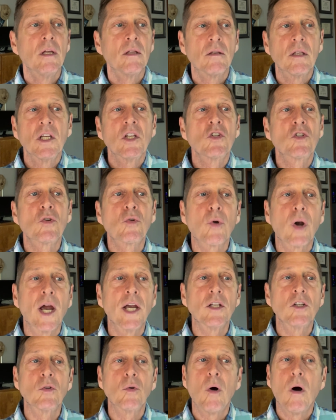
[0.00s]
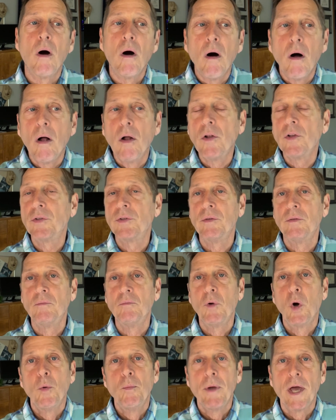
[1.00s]
things grind to a halt, and
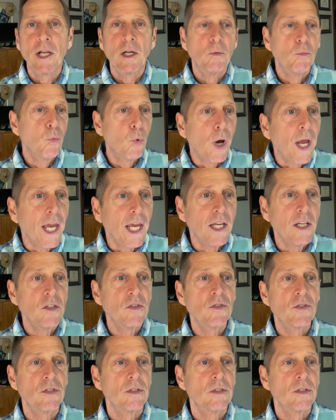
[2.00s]
momentum wanes,